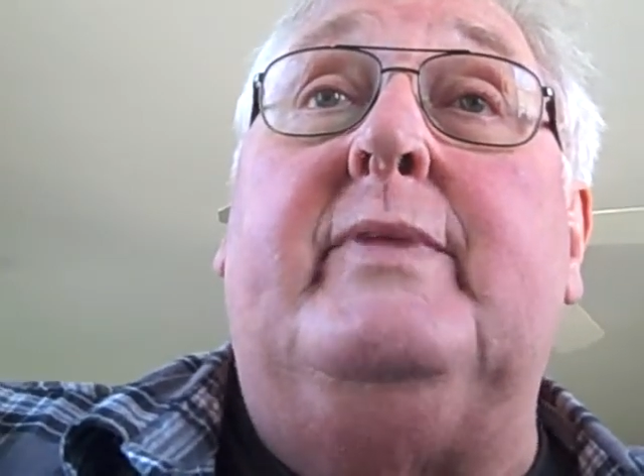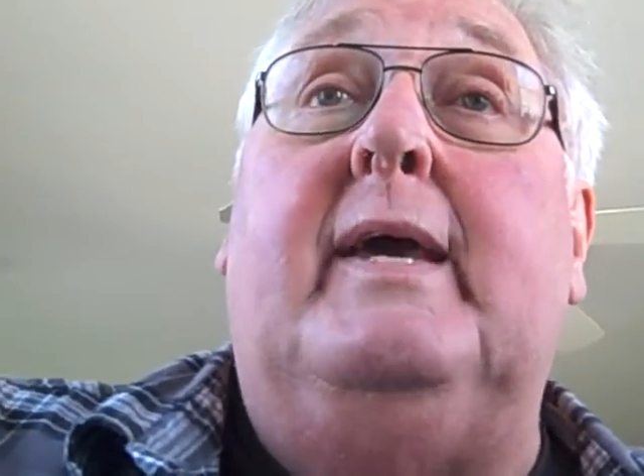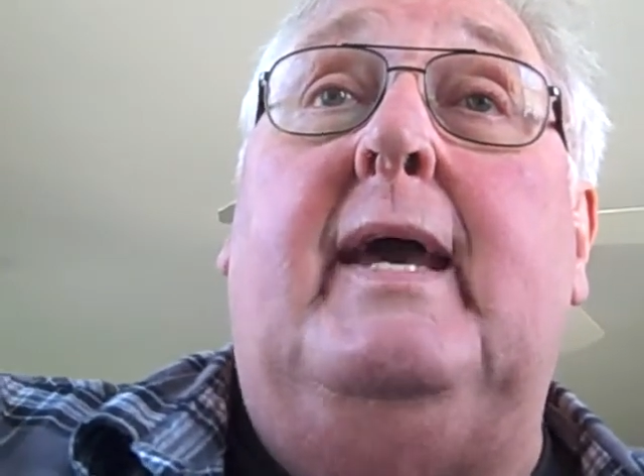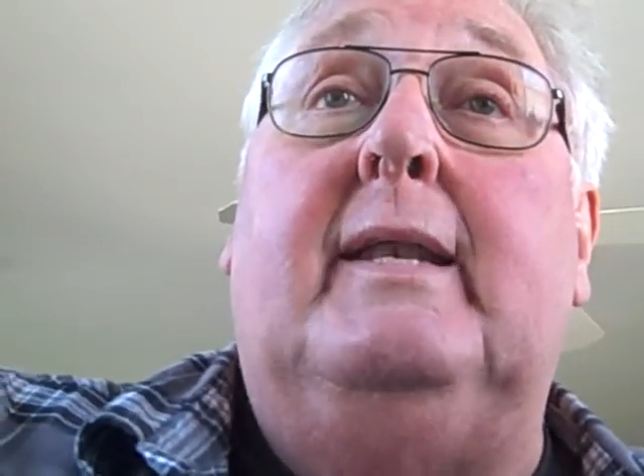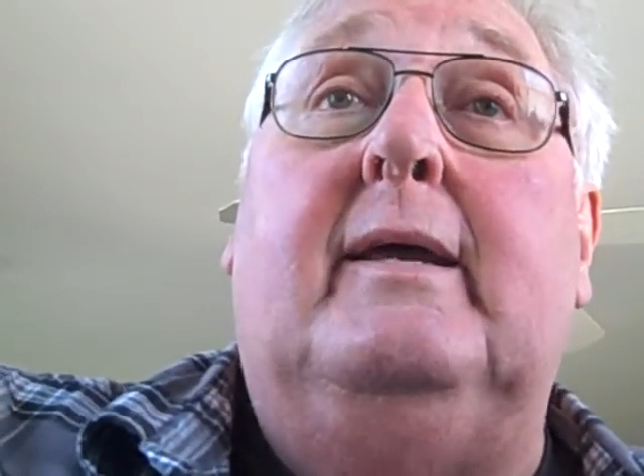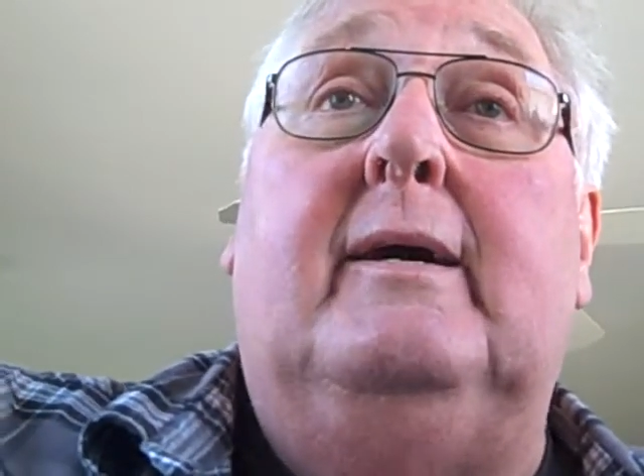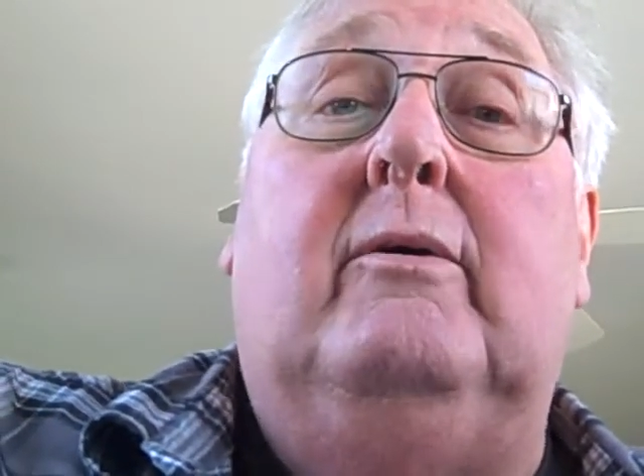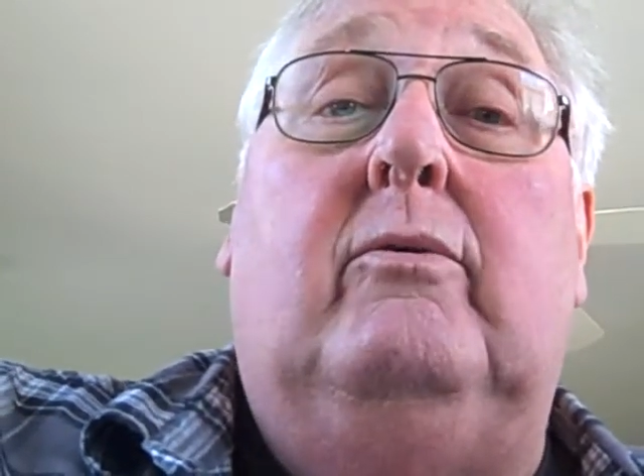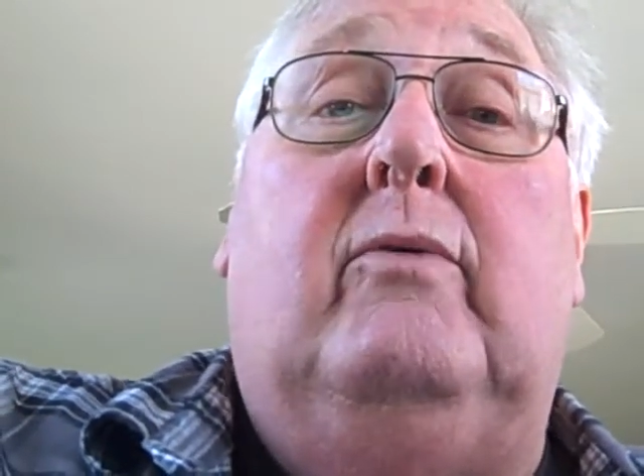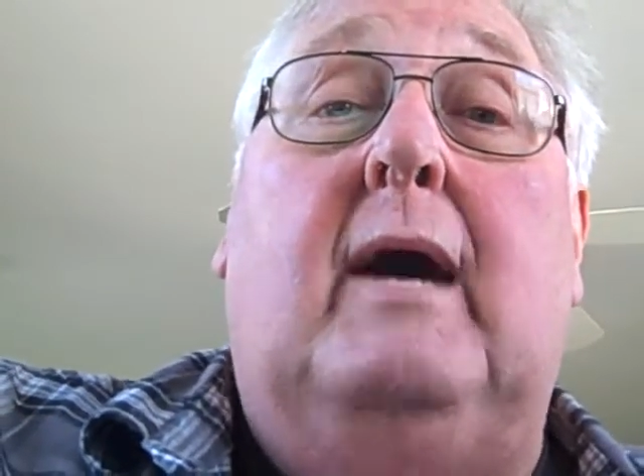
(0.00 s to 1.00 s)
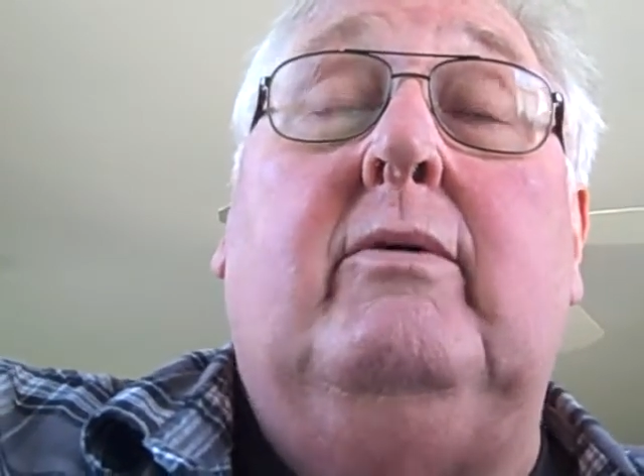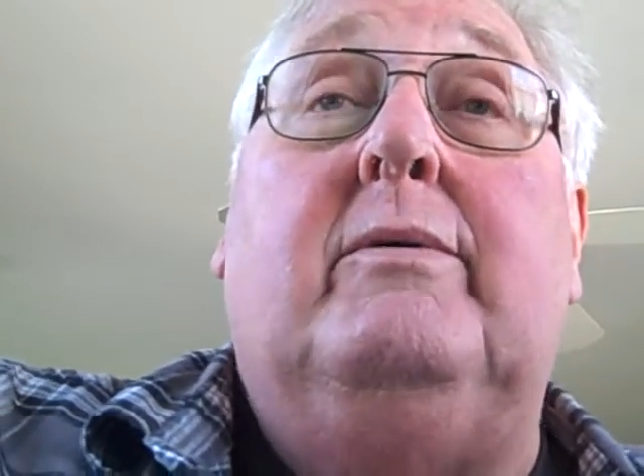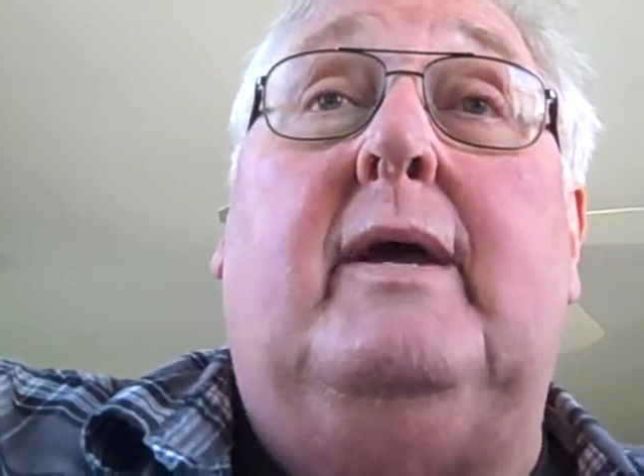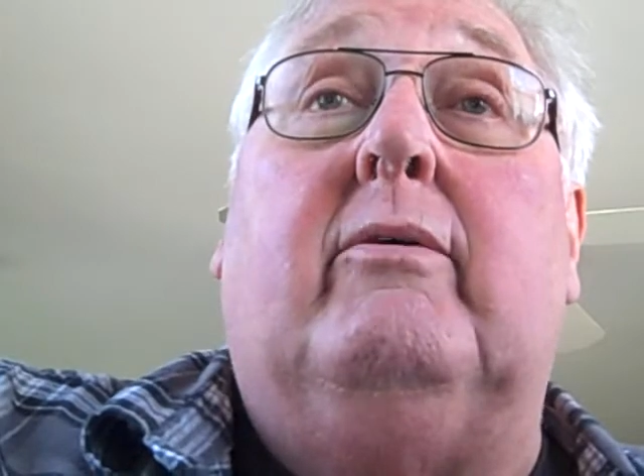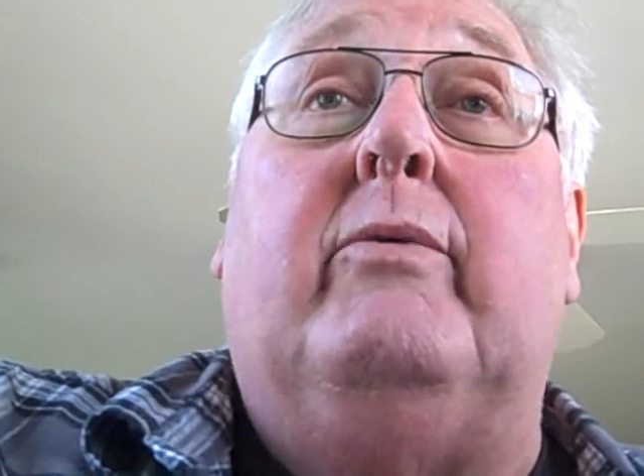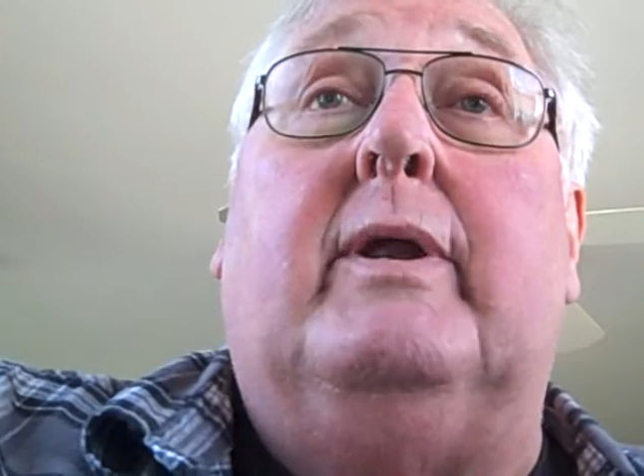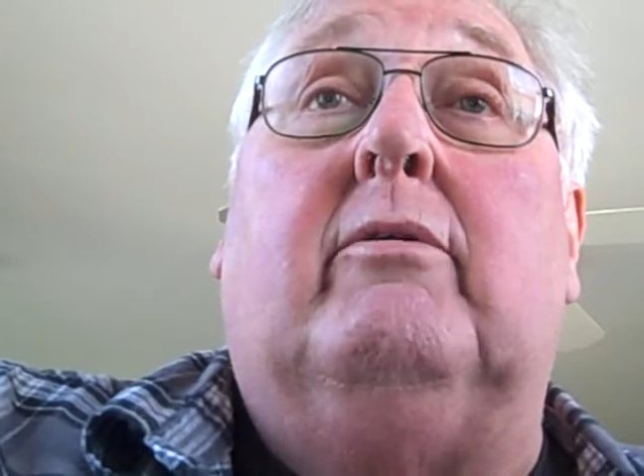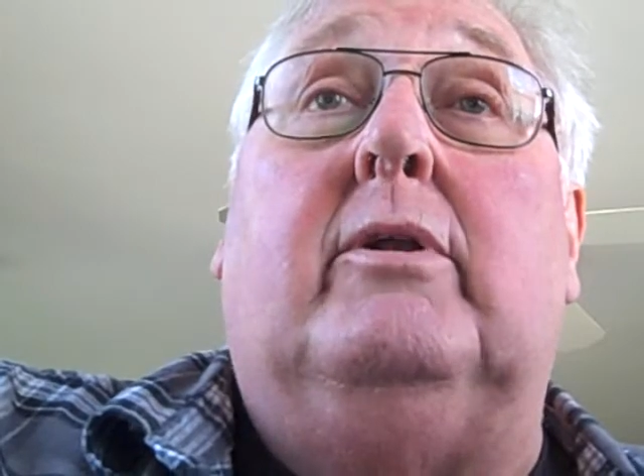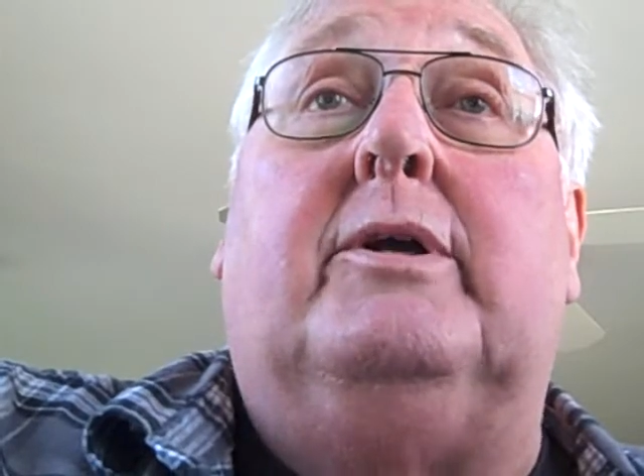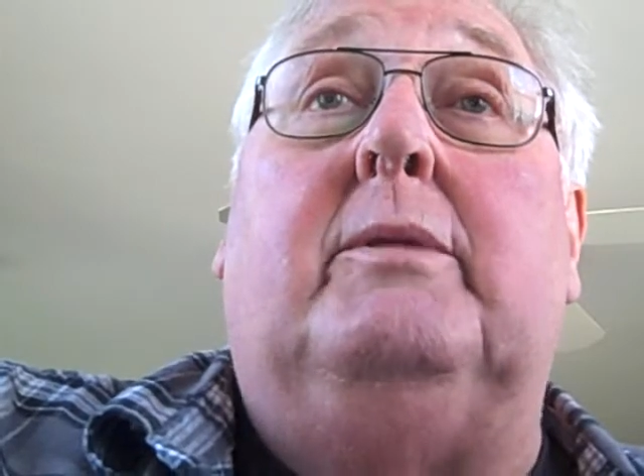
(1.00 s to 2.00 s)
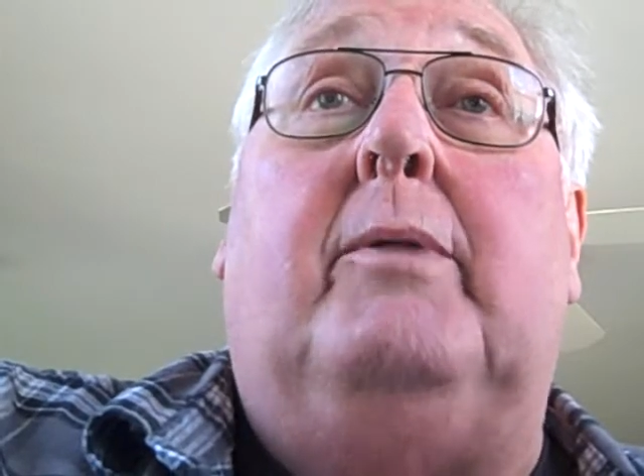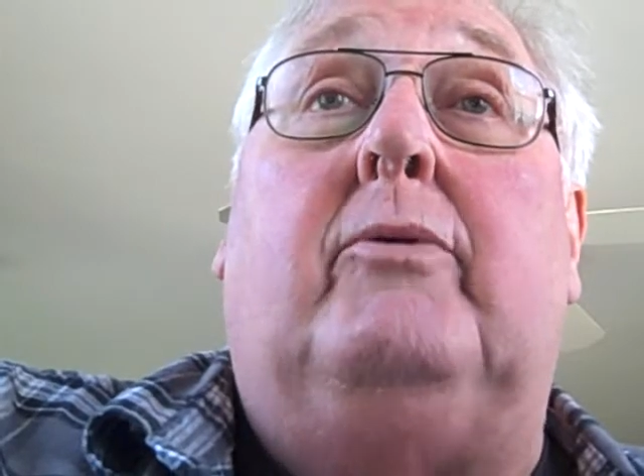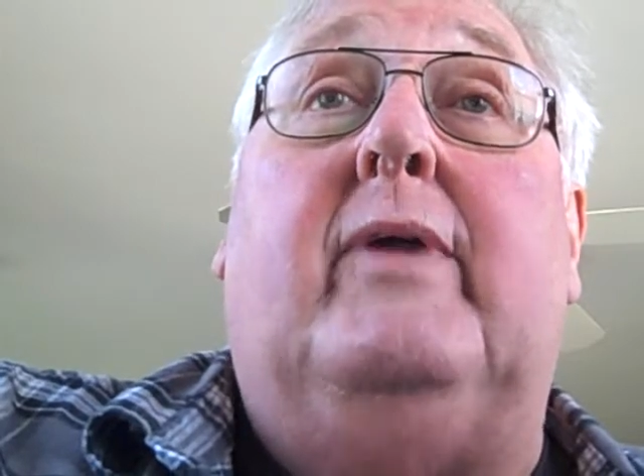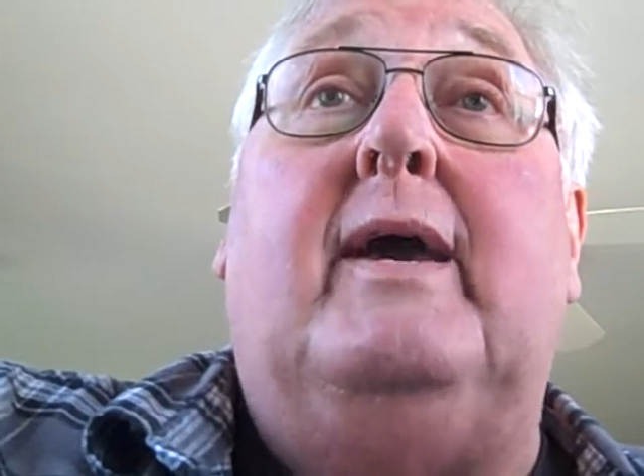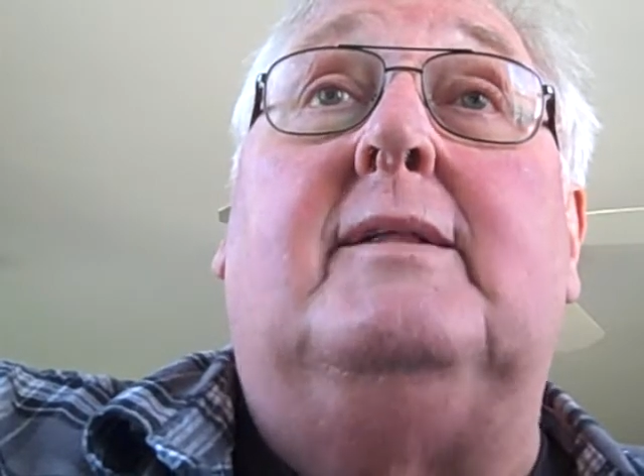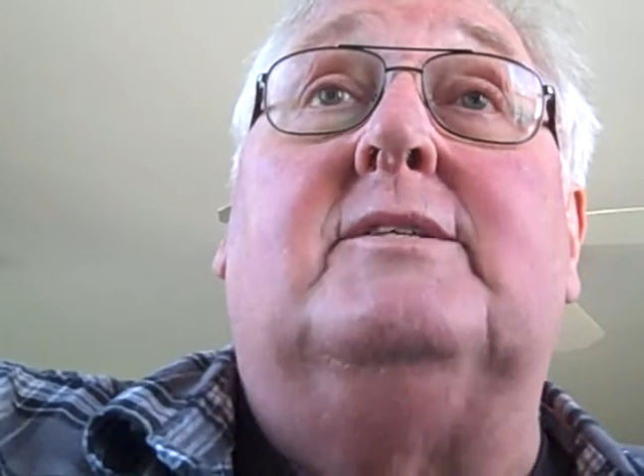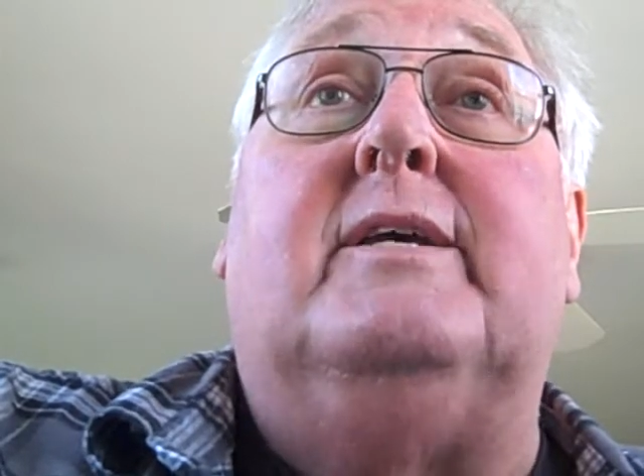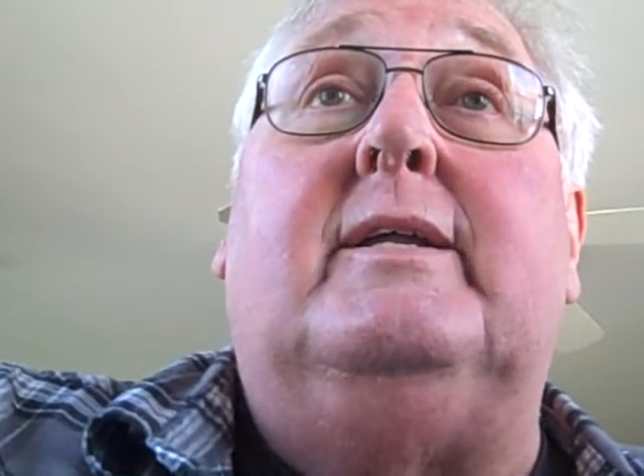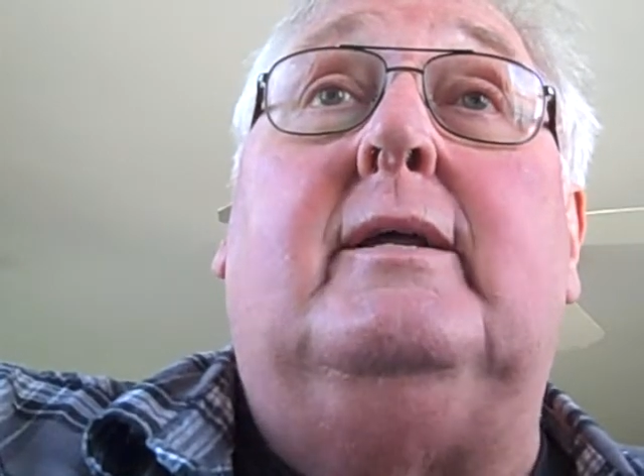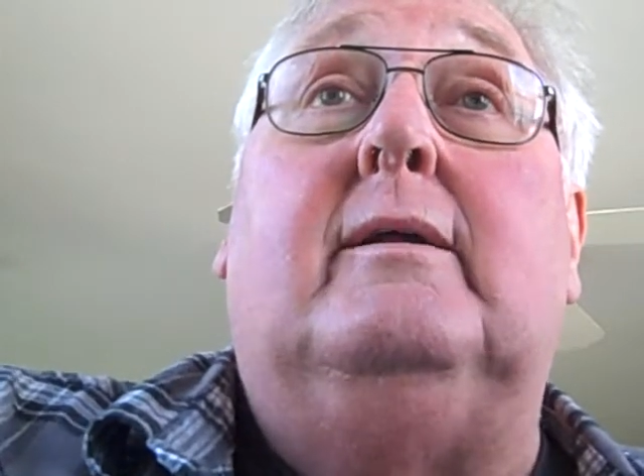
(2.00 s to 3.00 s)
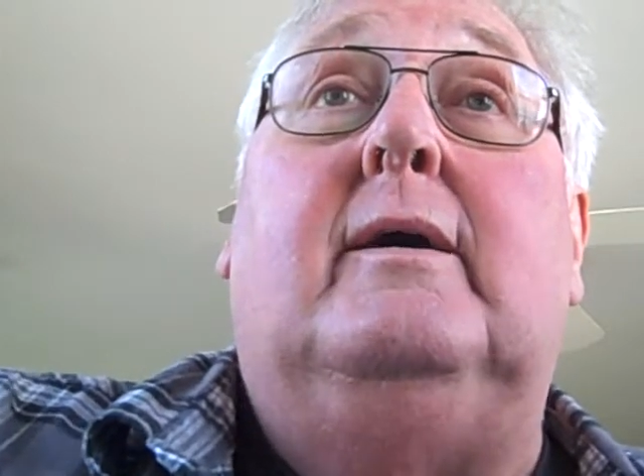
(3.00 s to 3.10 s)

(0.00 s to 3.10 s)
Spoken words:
and while we were there, we went over to look at the boat. They hadn't seen it,